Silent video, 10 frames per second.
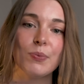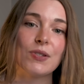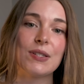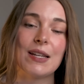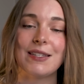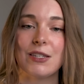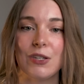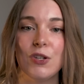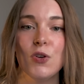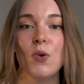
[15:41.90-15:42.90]
personalized to
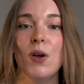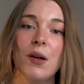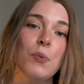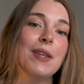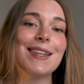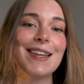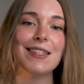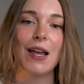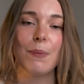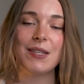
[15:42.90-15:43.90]
you with
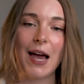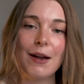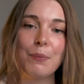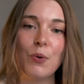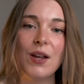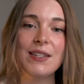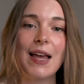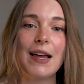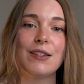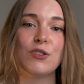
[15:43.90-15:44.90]
in-depth data points
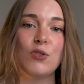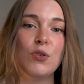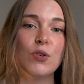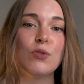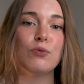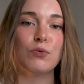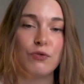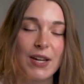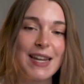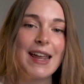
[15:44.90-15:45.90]
as to your
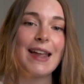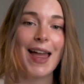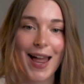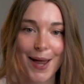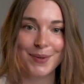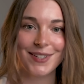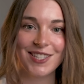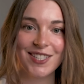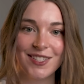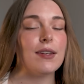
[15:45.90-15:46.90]
reading
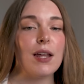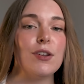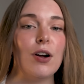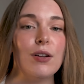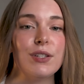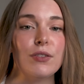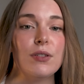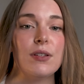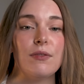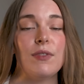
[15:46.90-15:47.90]
habits. Another
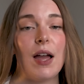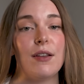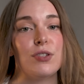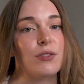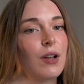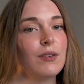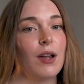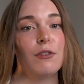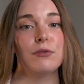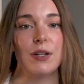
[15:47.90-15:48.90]
alternative that I just found
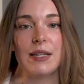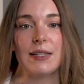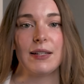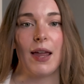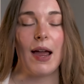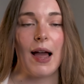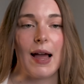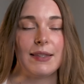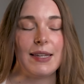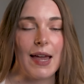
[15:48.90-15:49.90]
out recently
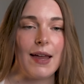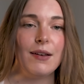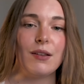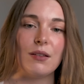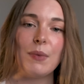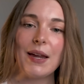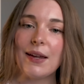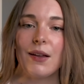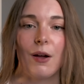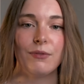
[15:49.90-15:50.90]
at the end of the
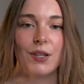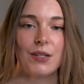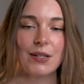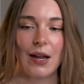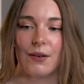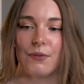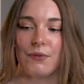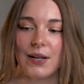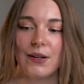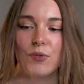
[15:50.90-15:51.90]
making of this kind of
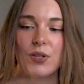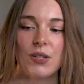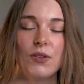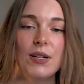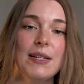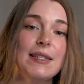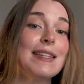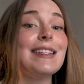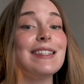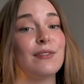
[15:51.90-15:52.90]
video series
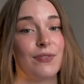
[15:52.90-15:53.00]
is